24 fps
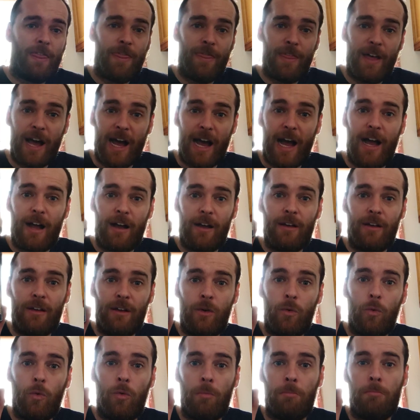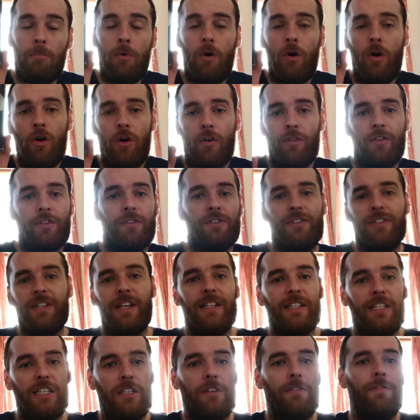that will more than
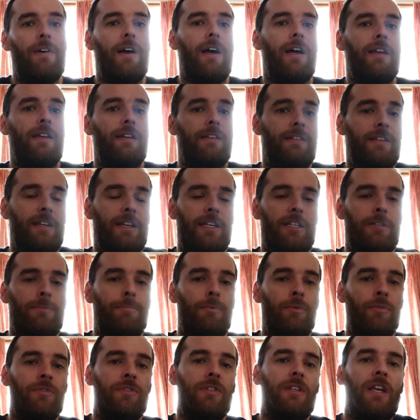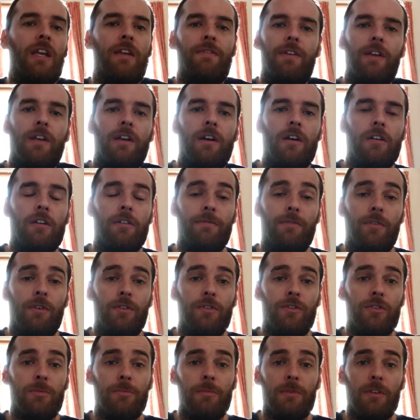satisfy your taste buds if you can't
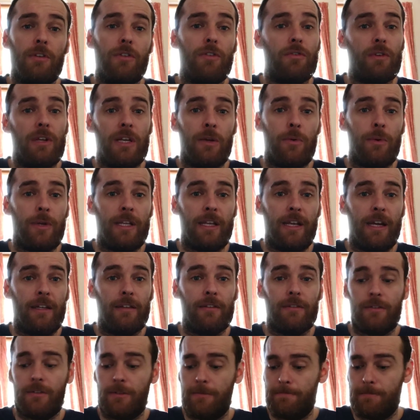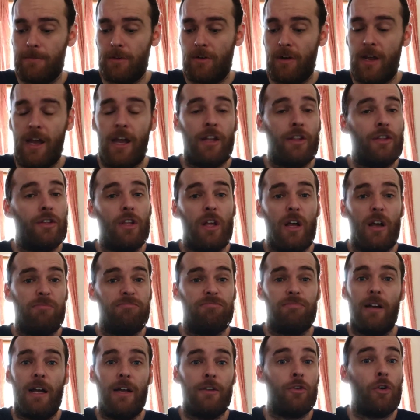afford some of the £3 cans. All right, and
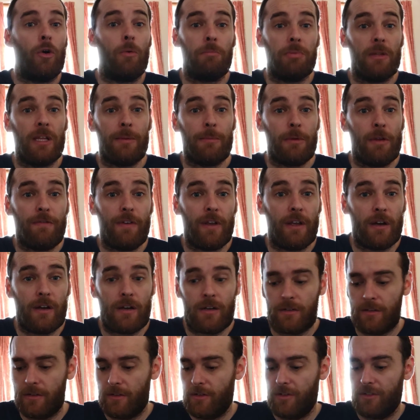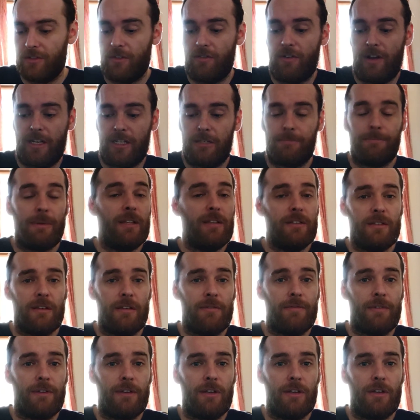I don't blame you if you can't, because they're
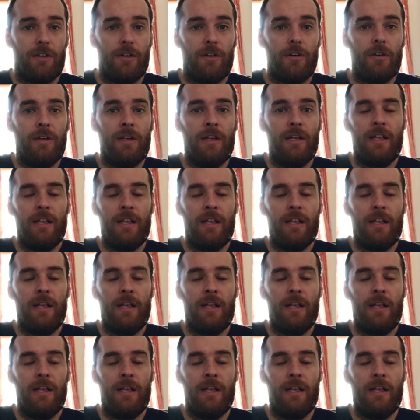expensive, you know.